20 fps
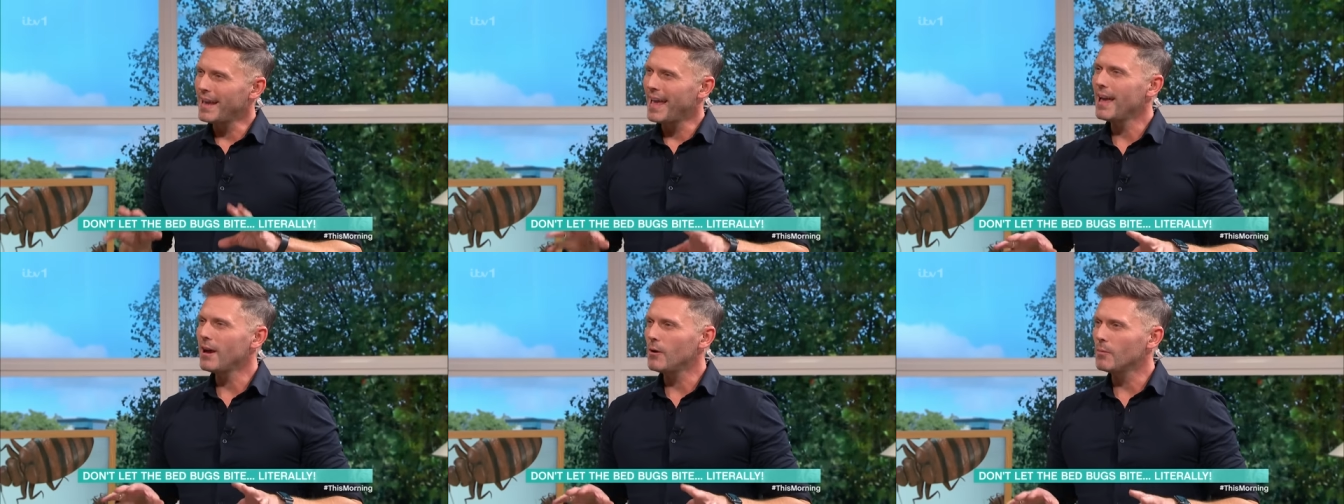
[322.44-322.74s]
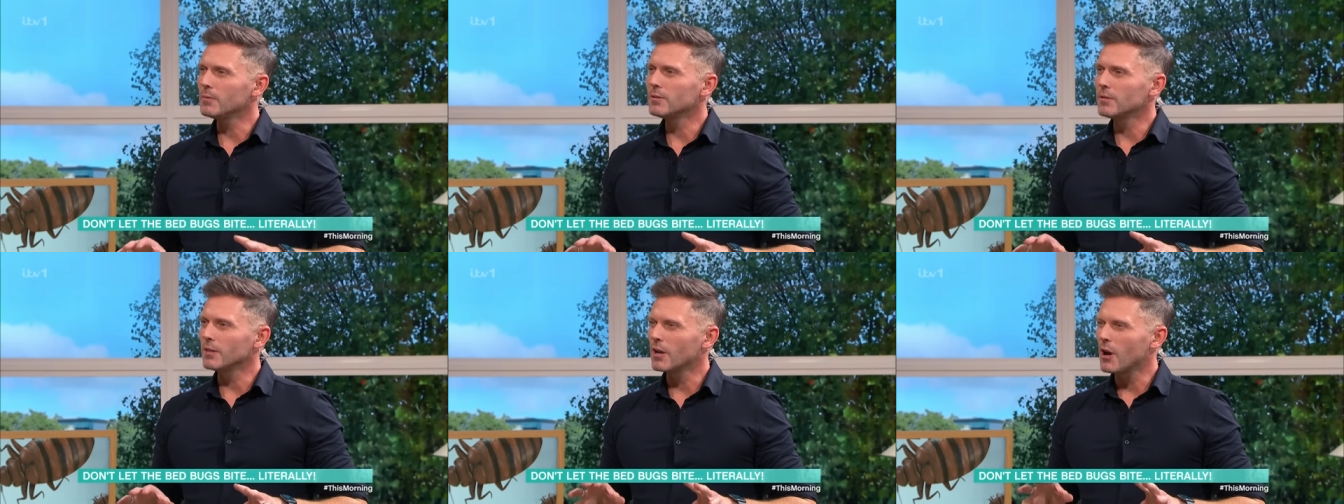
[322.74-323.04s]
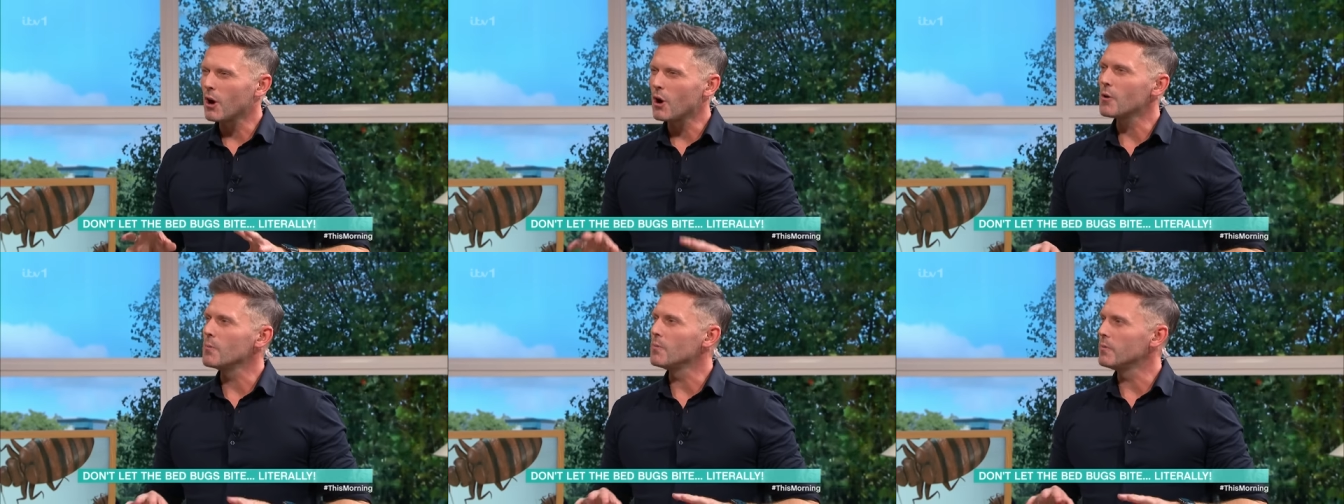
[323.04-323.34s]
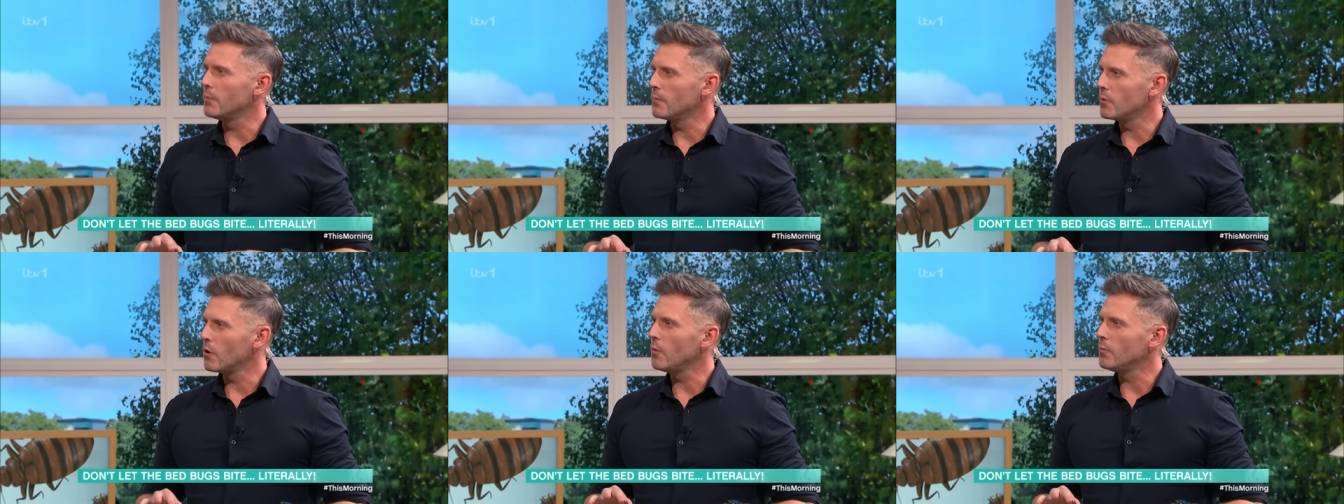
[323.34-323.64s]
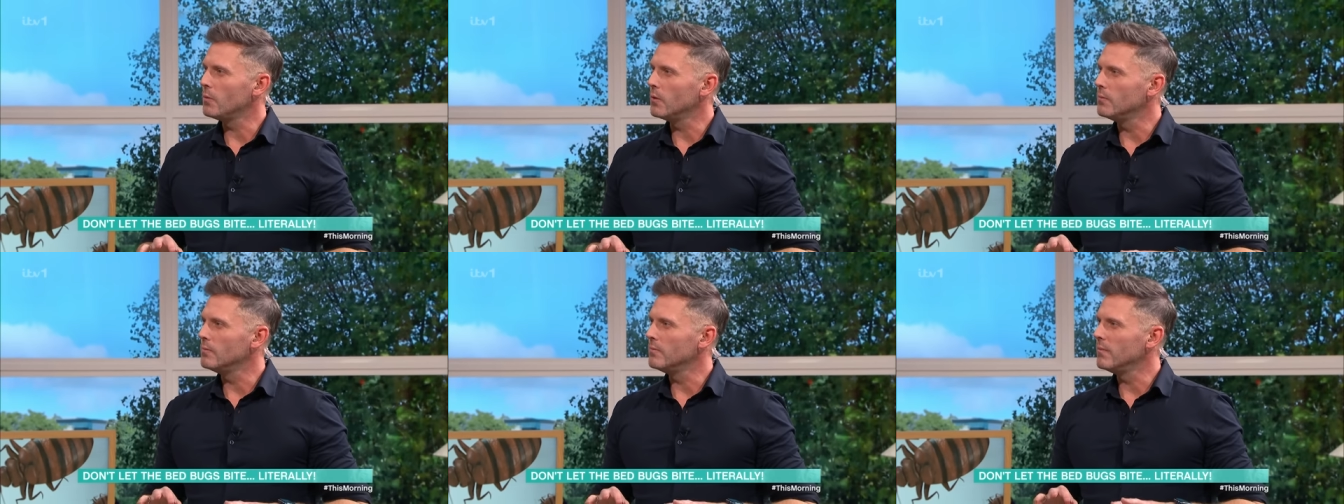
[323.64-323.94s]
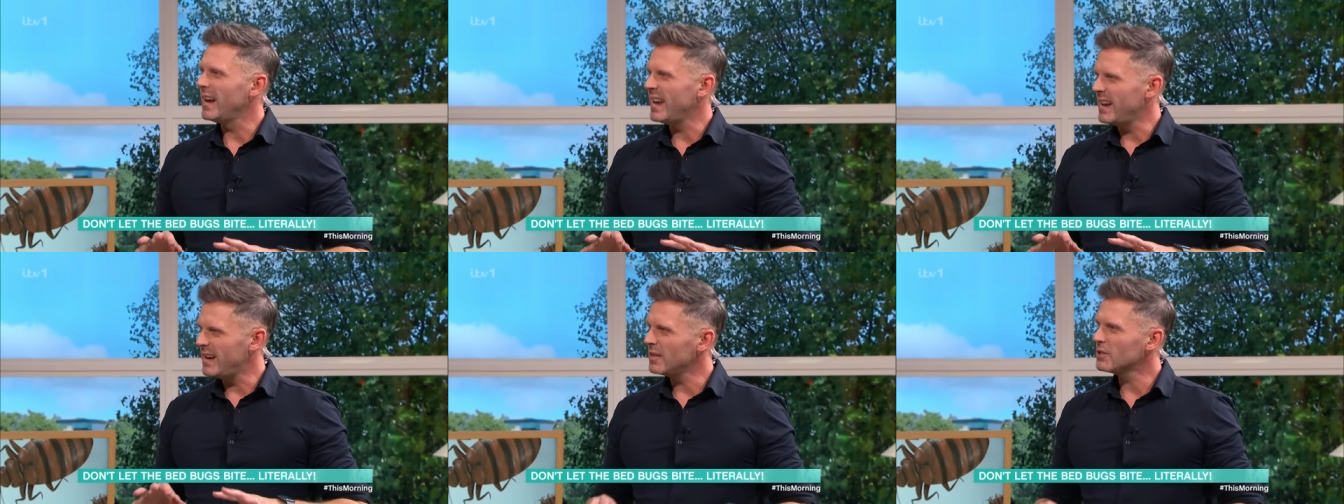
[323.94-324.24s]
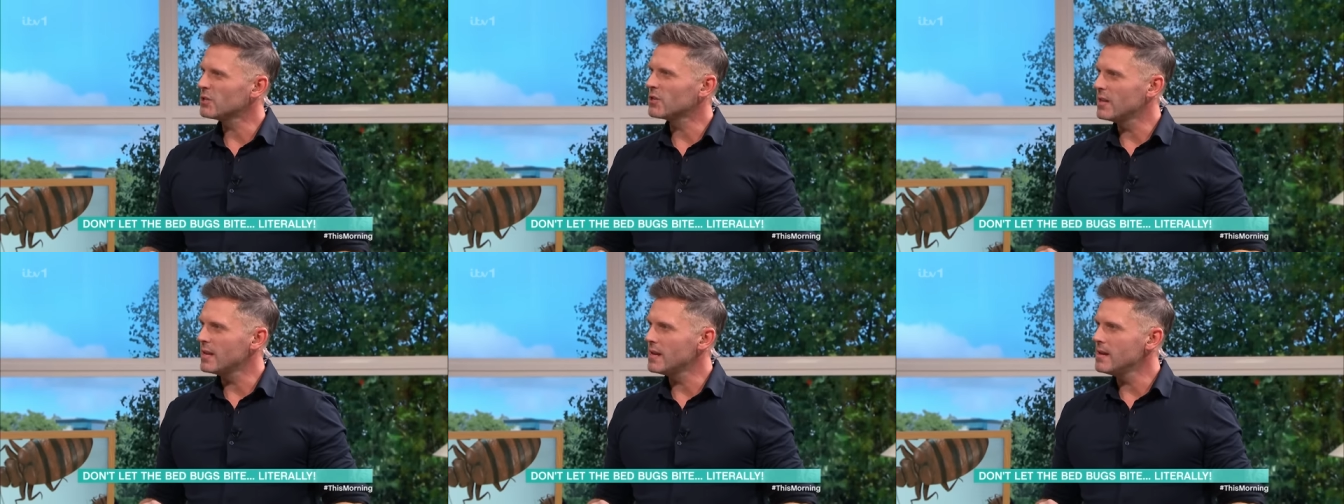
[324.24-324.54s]
help to curb the problem
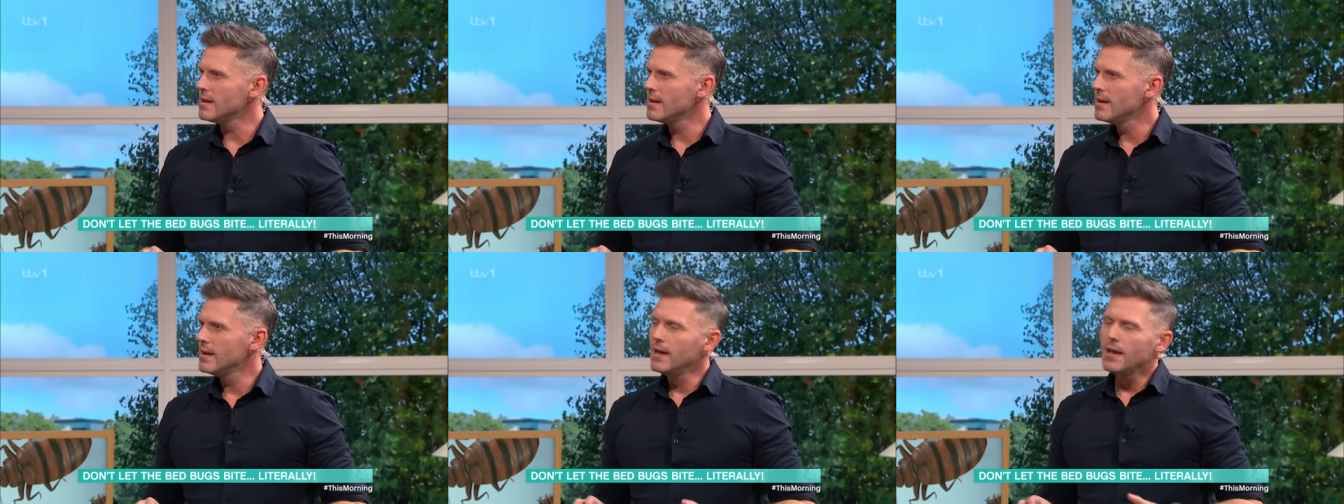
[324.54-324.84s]
initially,